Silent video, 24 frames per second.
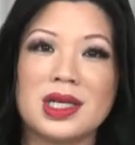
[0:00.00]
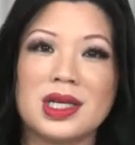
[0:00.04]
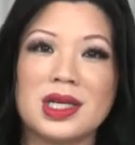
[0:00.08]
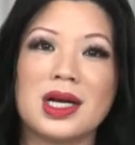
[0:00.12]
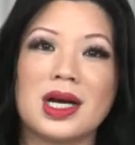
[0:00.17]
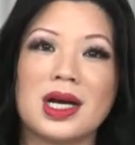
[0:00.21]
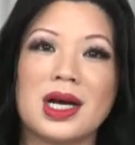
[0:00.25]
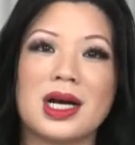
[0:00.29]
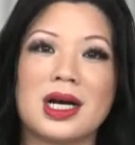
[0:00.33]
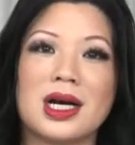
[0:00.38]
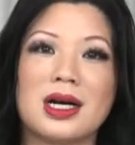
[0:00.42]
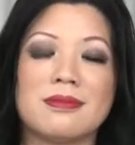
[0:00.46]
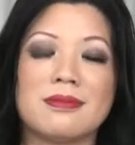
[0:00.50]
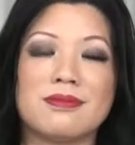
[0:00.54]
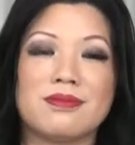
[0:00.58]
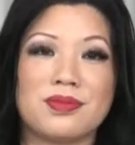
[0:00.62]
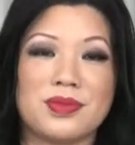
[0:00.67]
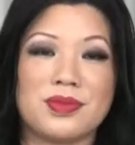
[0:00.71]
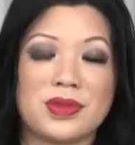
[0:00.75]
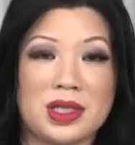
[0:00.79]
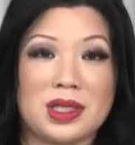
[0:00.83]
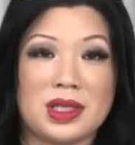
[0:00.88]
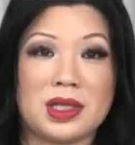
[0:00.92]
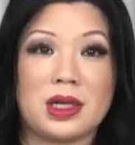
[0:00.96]

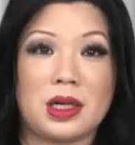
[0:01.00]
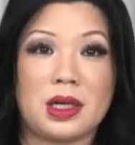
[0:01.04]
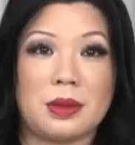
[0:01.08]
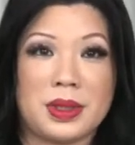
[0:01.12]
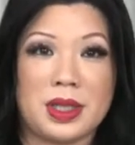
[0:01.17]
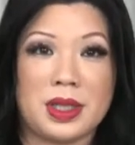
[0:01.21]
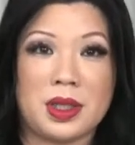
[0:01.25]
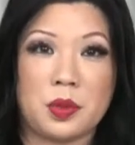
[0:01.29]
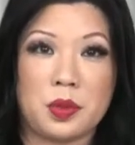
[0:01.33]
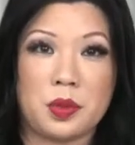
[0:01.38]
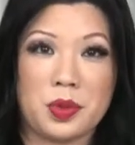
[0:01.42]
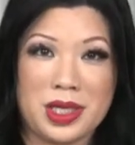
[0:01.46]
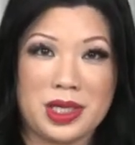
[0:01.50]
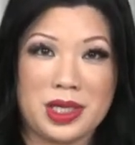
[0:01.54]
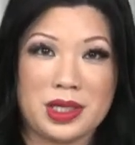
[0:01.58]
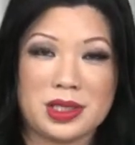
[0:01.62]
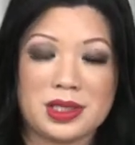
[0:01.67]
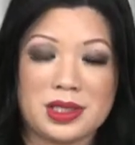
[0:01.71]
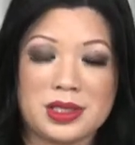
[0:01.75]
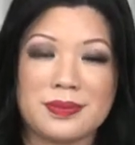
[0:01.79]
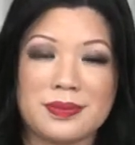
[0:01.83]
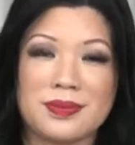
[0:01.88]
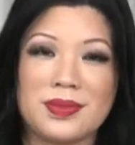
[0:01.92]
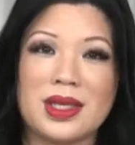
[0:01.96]
in the coming
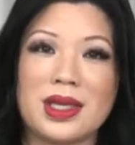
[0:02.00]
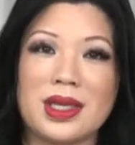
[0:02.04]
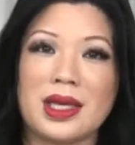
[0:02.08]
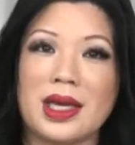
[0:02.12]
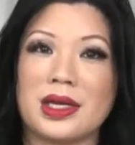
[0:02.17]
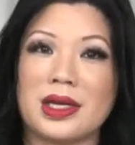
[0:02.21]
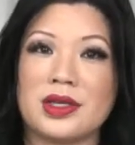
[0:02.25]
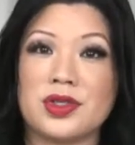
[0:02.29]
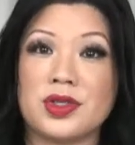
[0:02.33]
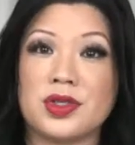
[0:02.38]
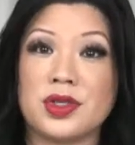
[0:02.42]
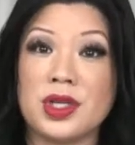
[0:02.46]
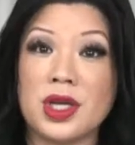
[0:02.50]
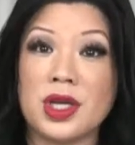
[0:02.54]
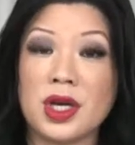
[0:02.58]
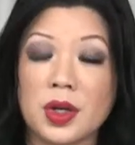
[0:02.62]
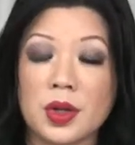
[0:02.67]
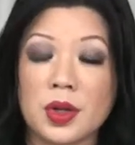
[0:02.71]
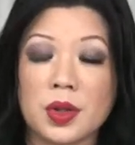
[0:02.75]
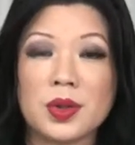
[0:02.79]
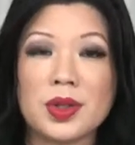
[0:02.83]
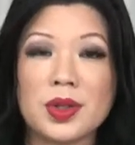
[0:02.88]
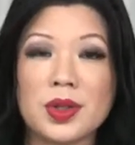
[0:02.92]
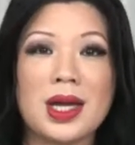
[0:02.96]
weeks. As you
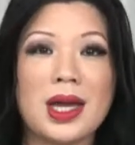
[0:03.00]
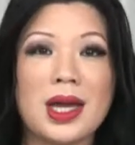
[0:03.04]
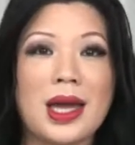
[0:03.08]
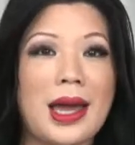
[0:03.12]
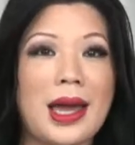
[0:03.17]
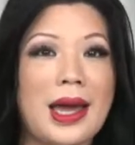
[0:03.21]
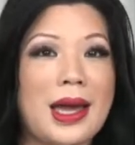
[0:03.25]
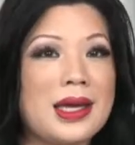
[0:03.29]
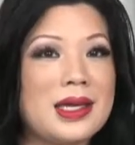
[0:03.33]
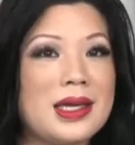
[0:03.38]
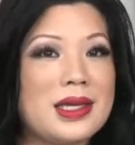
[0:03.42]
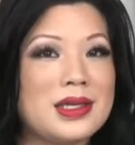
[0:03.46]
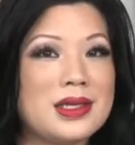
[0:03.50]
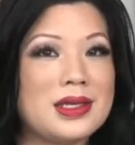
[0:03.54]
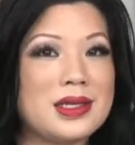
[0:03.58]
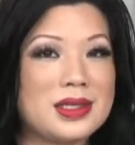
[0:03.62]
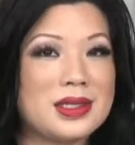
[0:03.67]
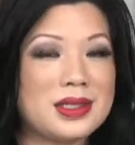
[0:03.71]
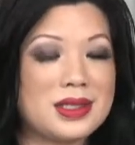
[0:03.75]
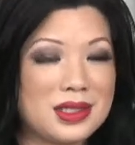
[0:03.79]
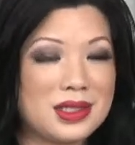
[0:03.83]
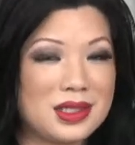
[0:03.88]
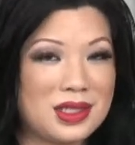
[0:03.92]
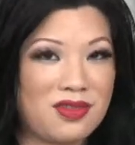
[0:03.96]
know,
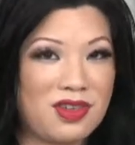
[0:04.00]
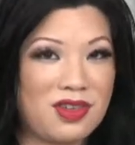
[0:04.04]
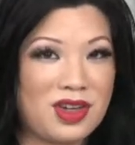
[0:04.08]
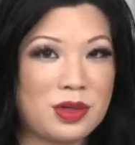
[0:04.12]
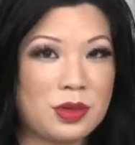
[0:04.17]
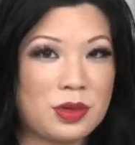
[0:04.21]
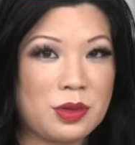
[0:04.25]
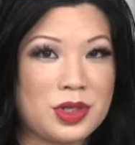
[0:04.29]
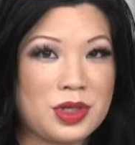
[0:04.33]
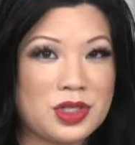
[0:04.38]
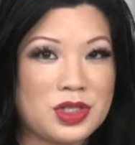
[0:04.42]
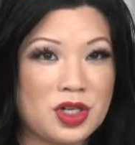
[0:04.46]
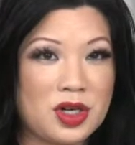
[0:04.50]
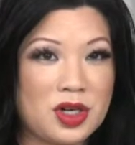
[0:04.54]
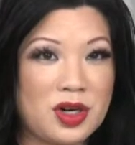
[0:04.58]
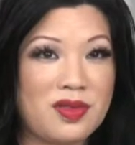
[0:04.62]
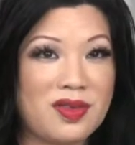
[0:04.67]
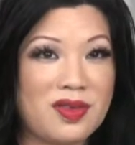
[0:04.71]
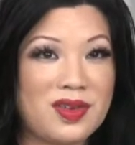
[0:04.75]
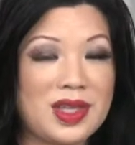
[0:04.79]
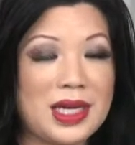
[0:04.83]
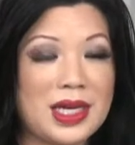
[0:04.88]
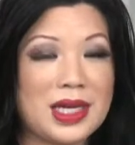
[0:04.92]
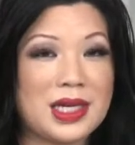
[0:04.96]
as the Federal Reserve,
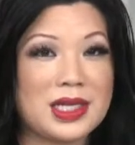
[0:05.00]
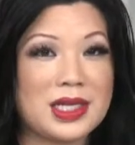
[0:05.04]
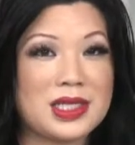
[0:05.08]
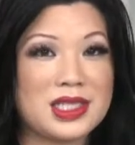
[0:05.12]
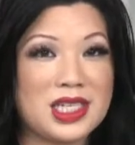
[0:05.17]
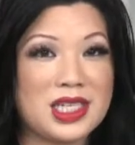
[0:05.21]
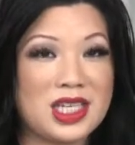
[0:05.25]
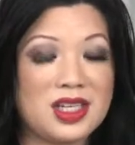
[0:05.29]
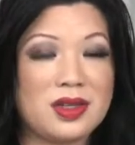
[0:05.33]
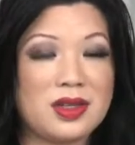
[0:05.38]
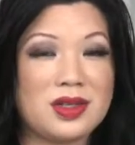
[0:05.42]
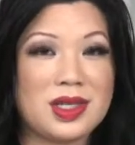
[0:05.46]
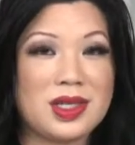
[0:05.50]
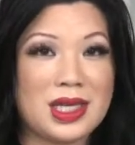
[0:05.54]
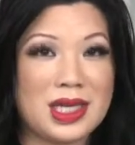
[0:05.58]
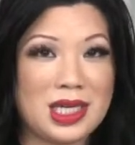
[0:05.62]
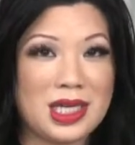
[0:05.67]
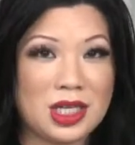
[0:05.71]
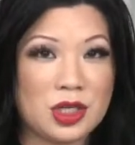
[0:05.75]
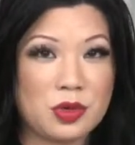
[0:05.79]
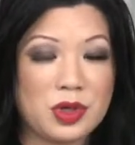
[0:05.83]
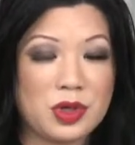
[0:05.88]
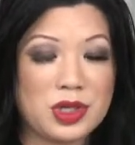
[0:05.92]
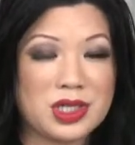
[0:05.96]
they continue to
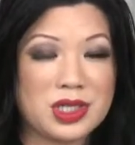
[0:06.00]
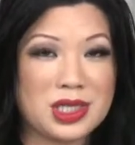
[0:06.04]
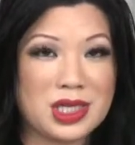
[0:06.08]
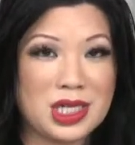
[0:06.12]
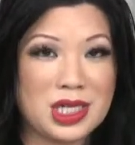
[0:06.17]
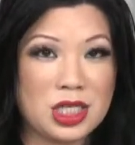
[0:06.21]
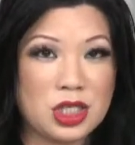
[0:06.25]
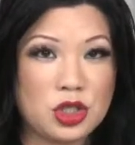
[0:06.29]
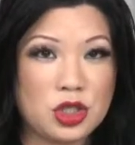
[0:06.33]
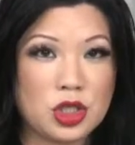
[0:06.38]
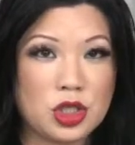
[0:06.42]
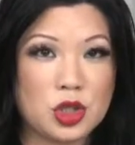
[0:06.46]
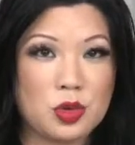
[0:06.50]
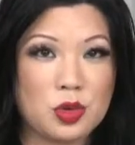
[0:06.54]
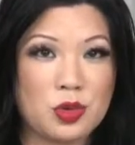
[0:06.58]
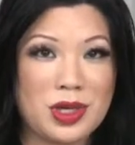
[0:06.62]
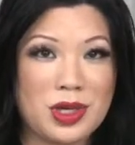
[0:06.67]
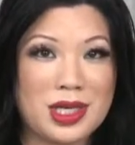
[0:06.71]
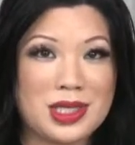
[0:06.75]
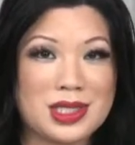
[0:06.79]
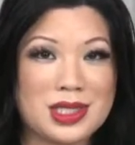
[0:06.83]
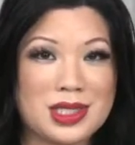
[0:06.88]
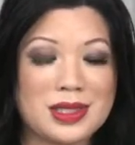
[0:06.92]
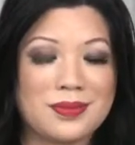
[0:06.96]
increase interest
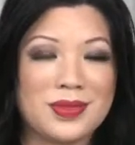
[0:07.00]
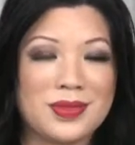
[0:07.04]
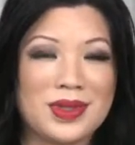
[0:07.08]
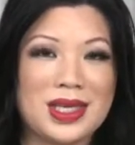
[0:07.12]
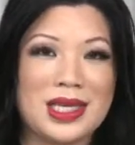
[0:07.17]
rates,